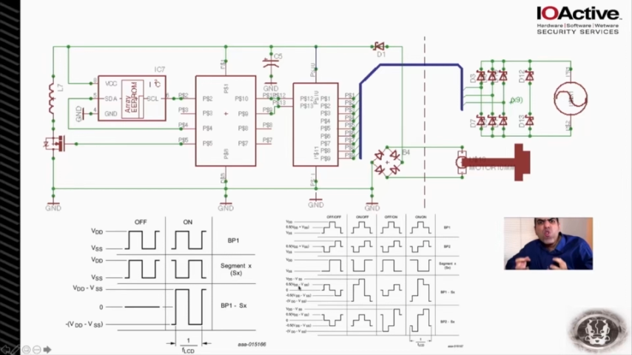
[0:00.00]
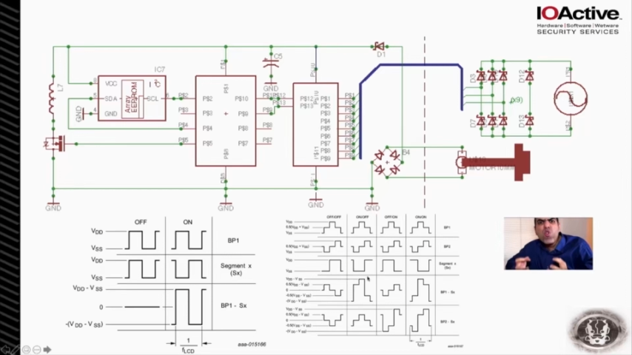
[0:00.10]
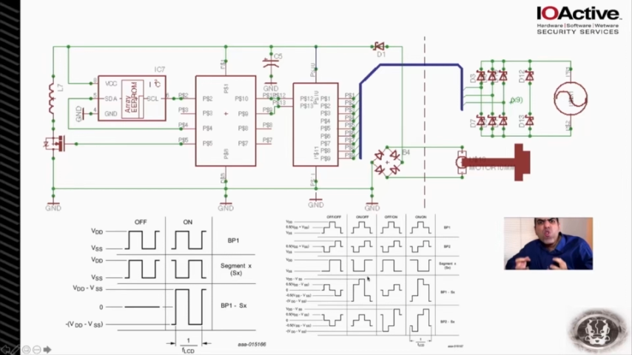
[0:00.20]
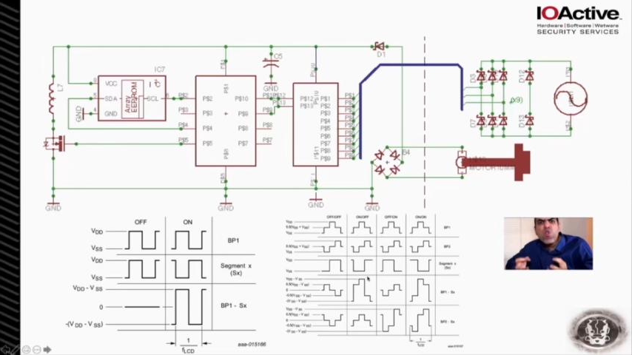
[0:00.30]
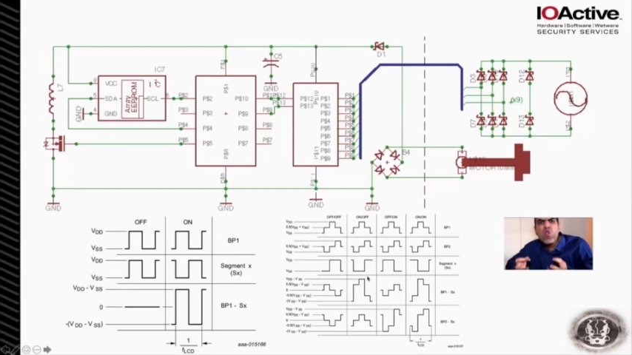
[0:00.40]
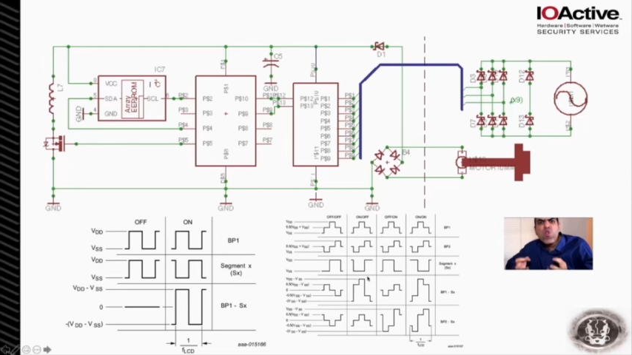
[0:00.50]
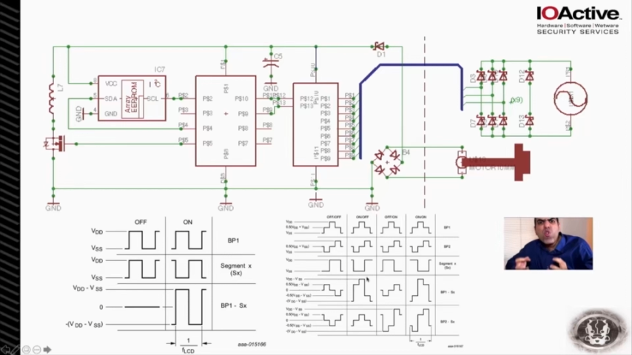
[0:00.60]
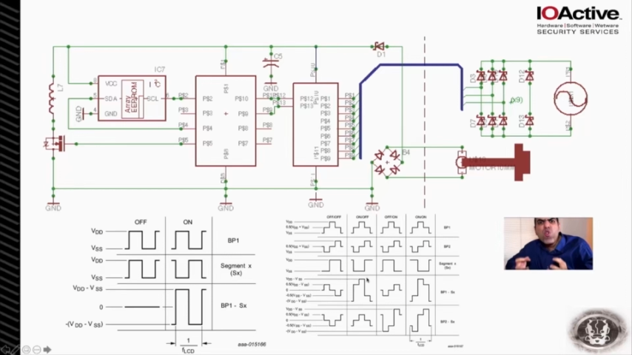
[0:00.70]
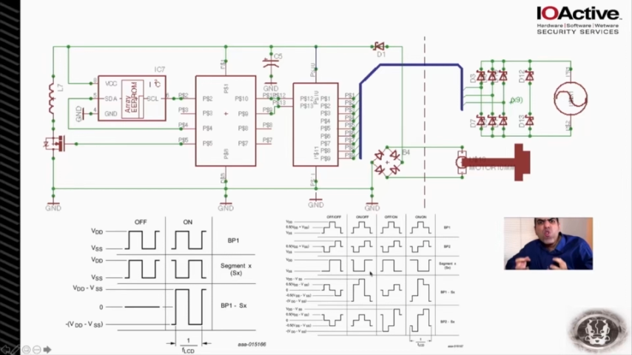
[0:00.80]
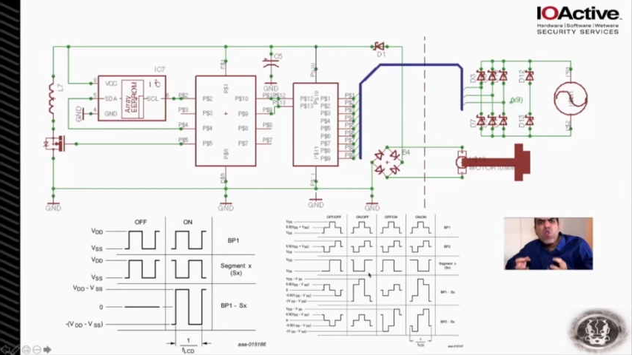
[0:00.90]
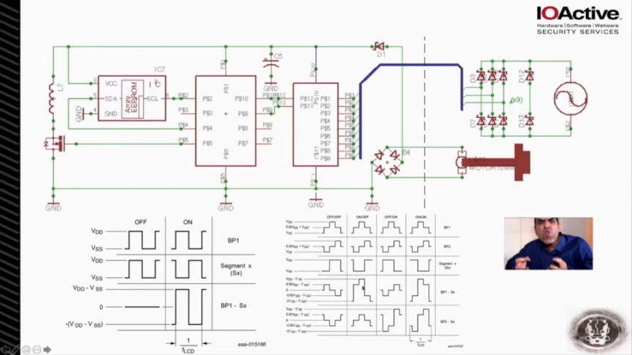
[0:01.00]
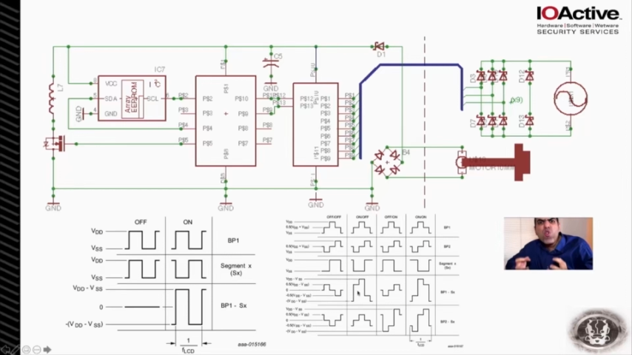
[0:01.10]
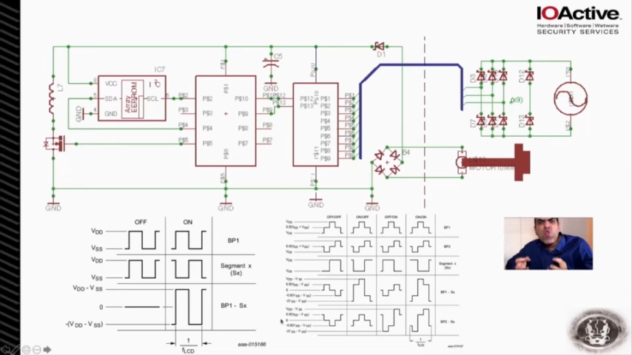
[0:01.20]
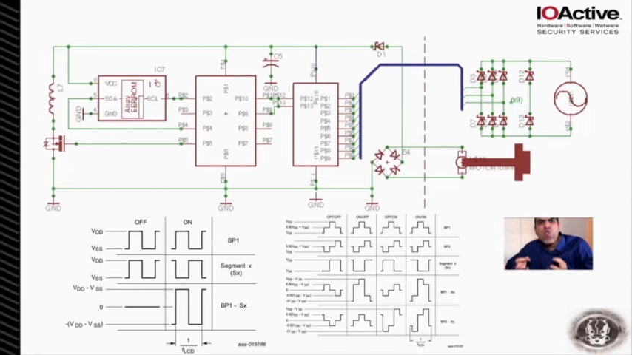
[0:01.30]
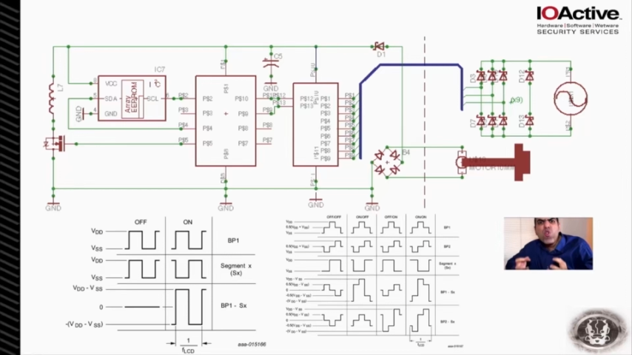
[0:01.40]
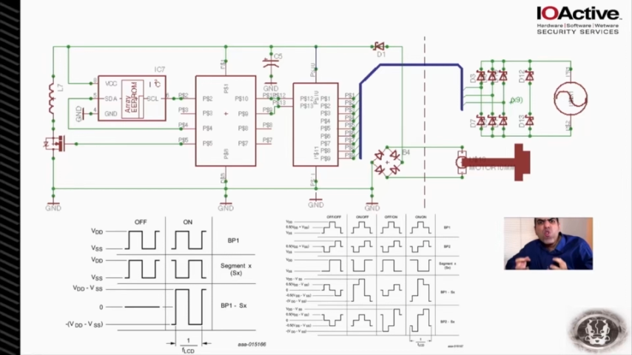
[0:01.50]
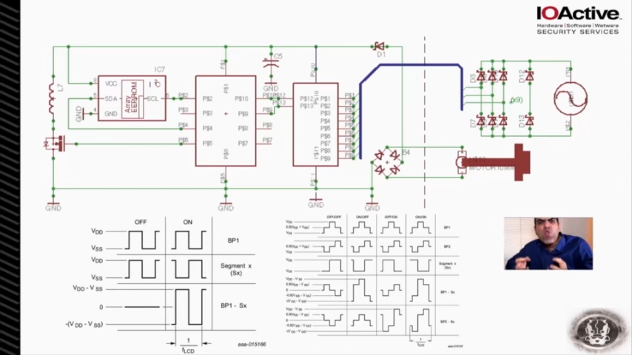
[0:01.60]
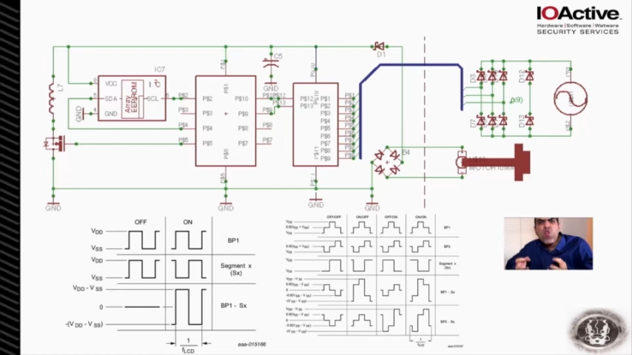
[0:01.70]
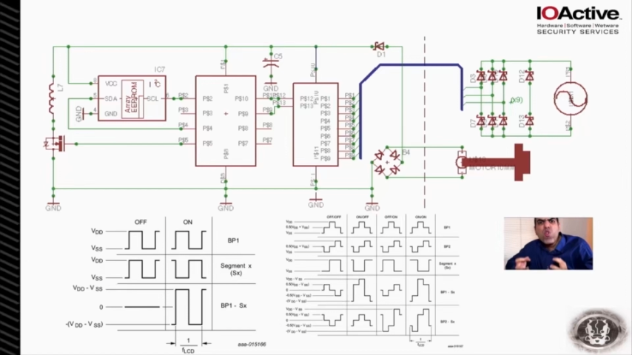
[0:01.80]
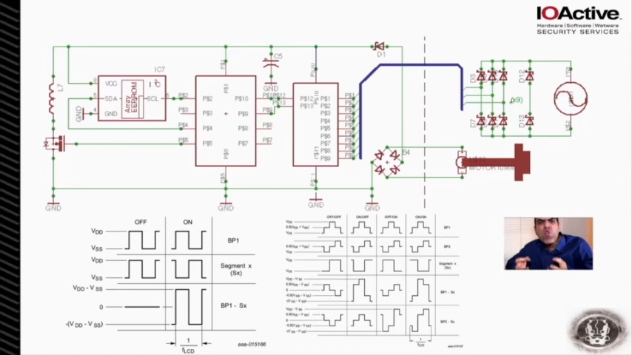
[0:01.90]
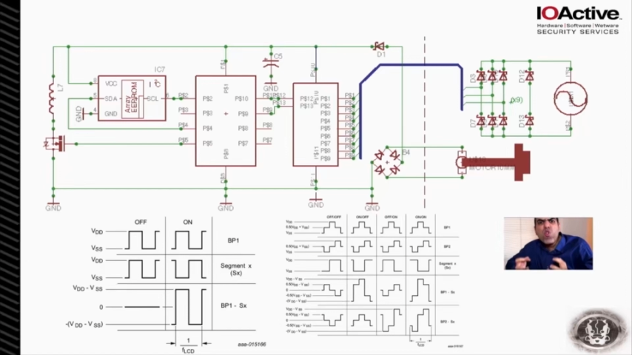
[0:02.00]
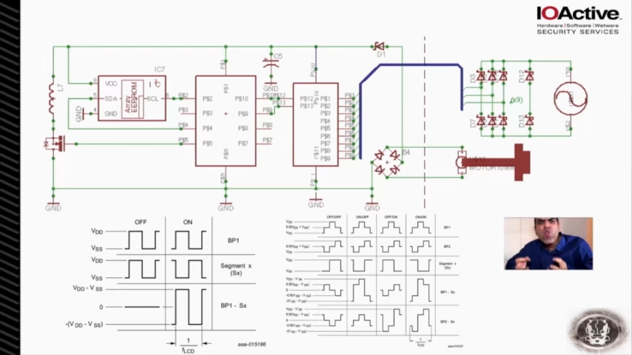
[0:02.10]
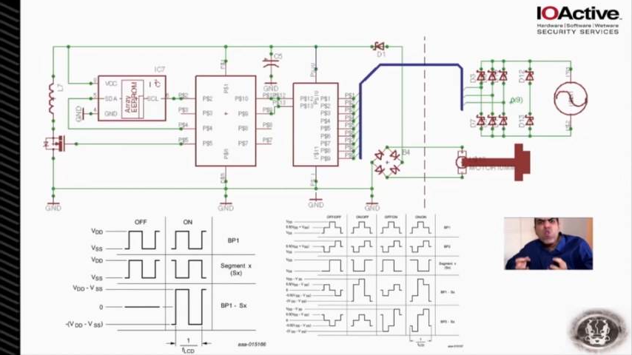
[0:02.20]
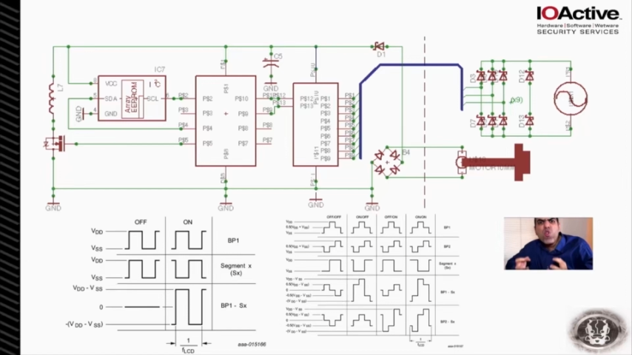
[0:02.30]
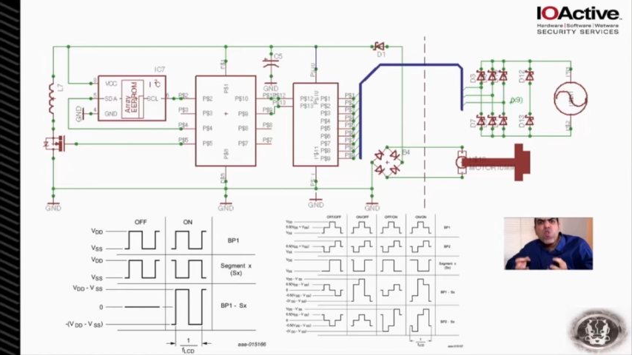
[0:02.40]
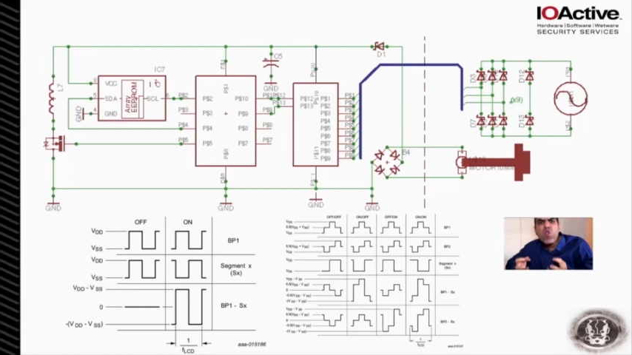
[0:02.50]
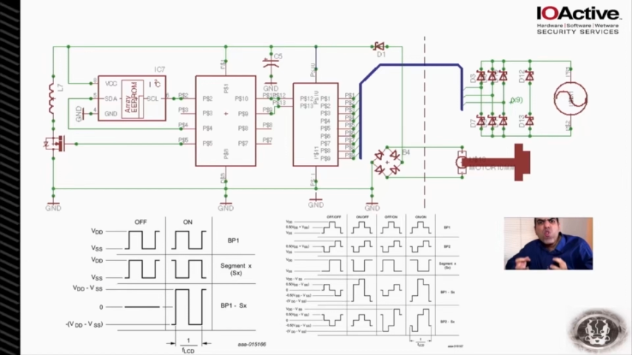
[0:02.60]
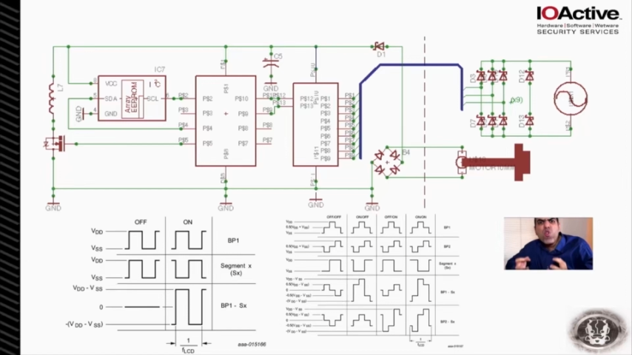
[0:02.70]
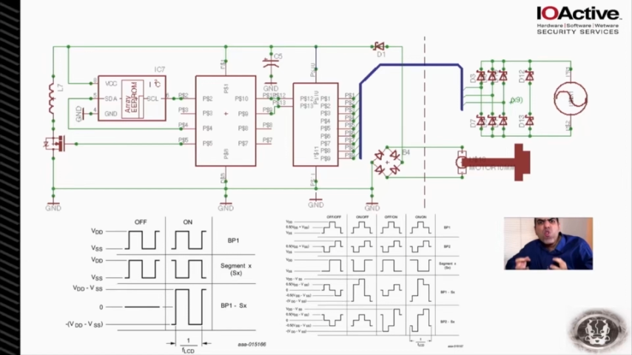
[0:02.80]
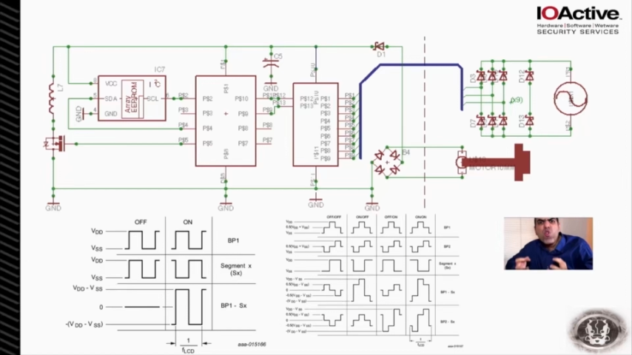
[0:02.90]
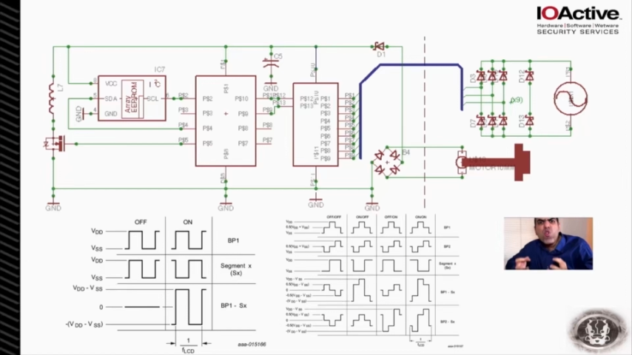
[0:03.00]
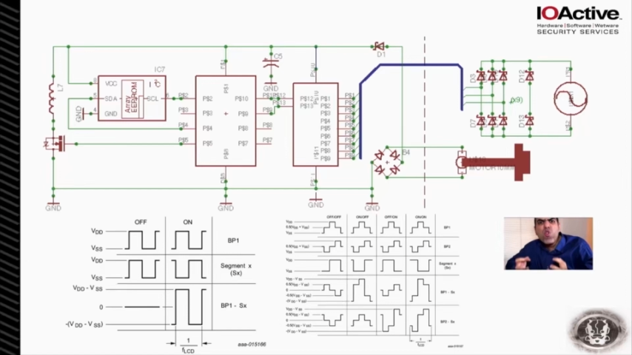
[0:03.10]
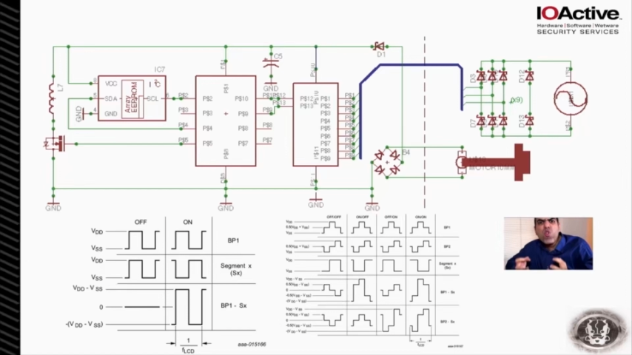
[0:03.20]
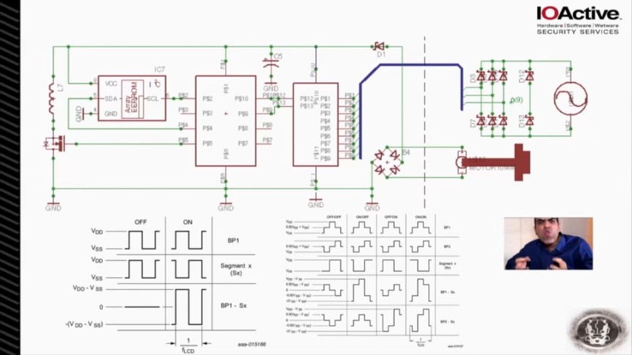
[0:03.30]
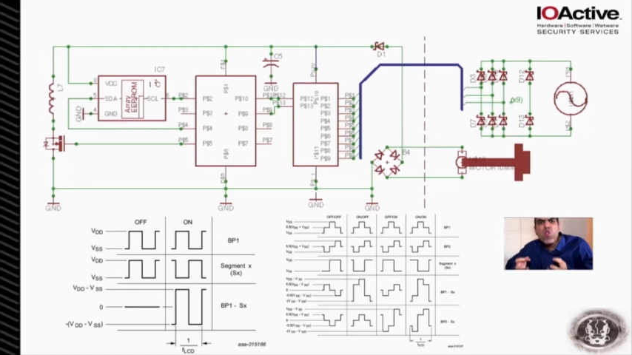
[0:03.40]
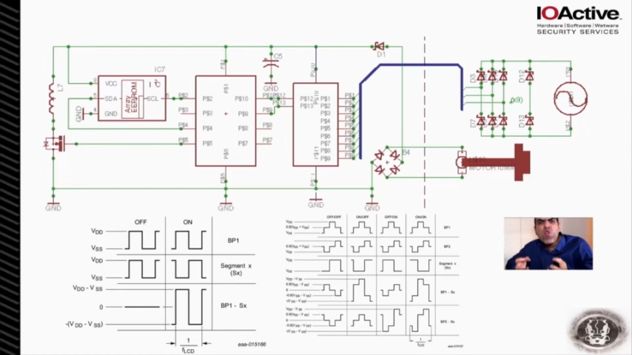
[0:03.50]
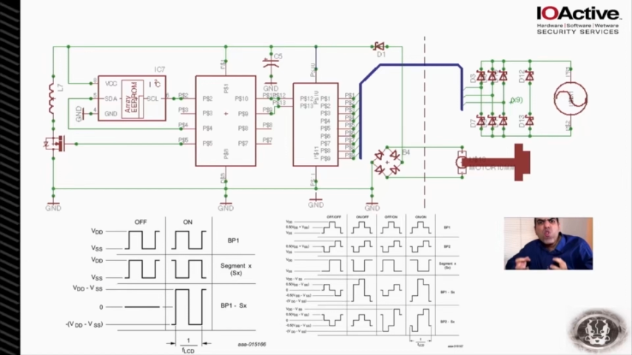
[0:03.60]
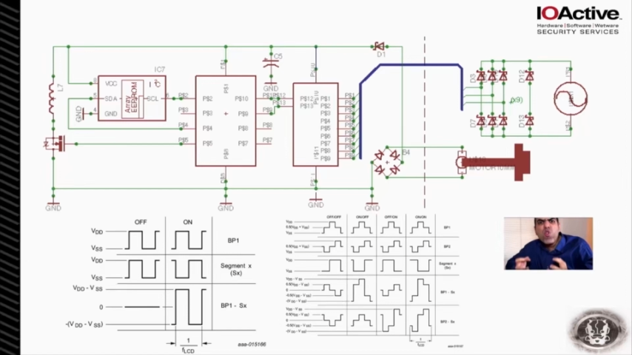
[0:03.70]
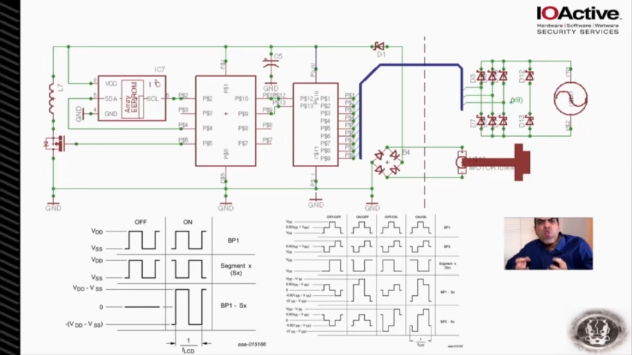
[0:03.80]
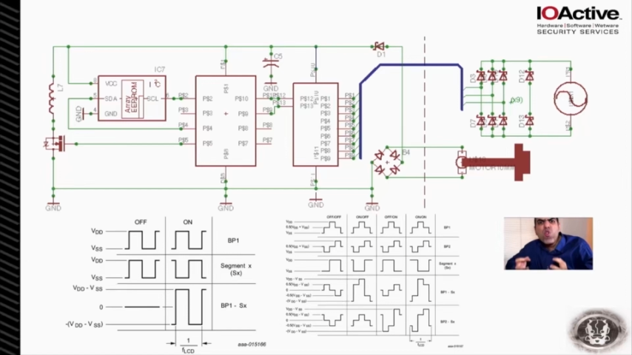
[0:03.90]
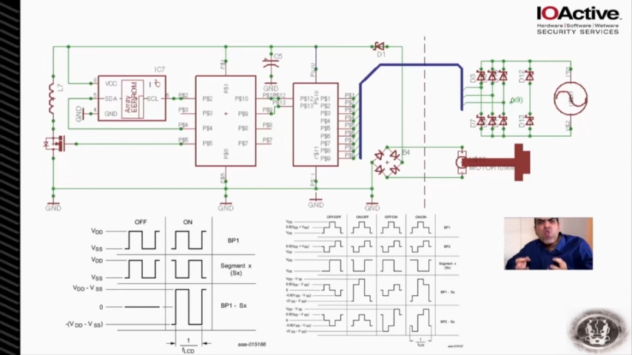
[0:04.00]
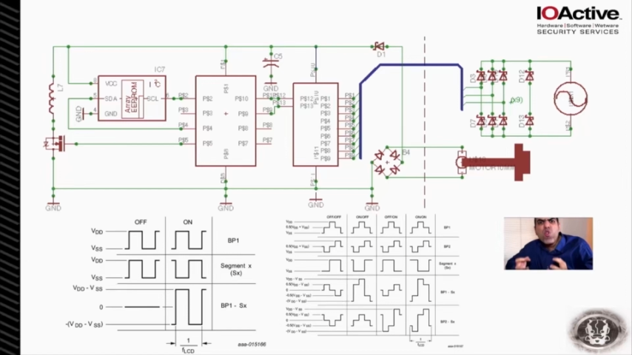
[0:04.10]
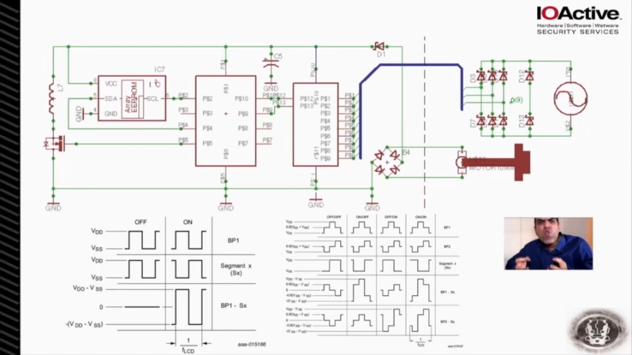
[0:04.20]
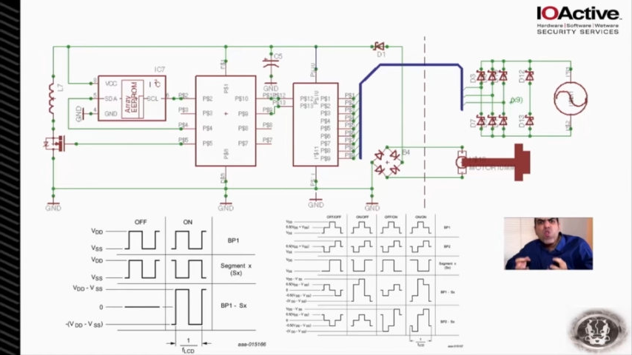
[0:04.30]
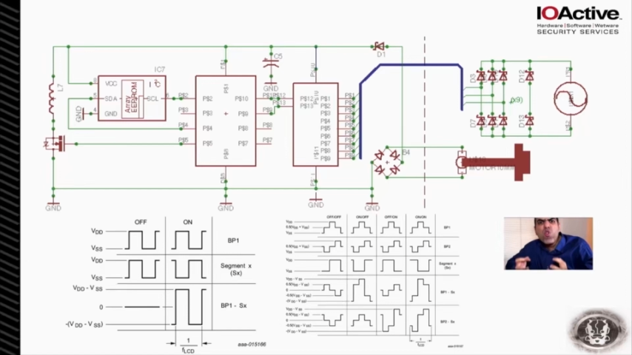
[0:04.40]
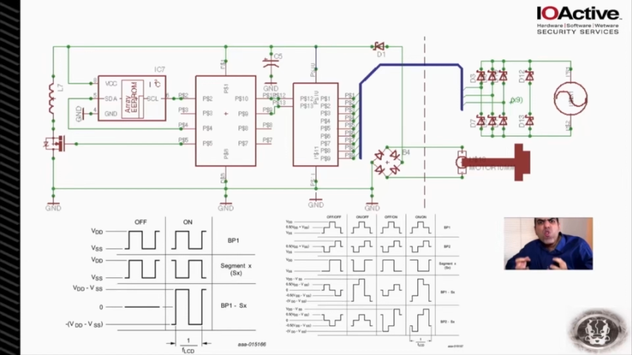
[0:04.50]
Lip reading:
Nobody's mouth can be seen.